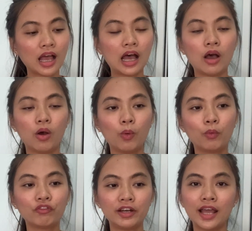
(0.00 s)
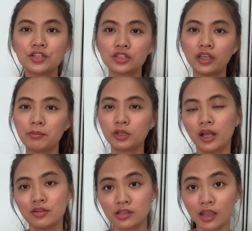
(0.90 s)
how financially I'm
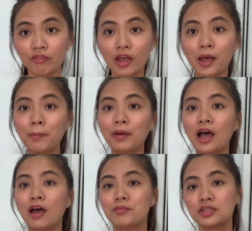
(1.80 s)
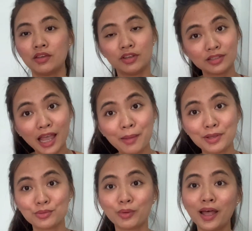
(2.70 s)
trying to save up, how I'm saving time
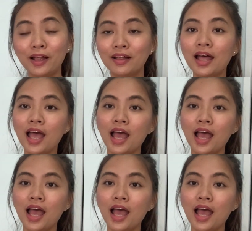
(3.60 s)
as well.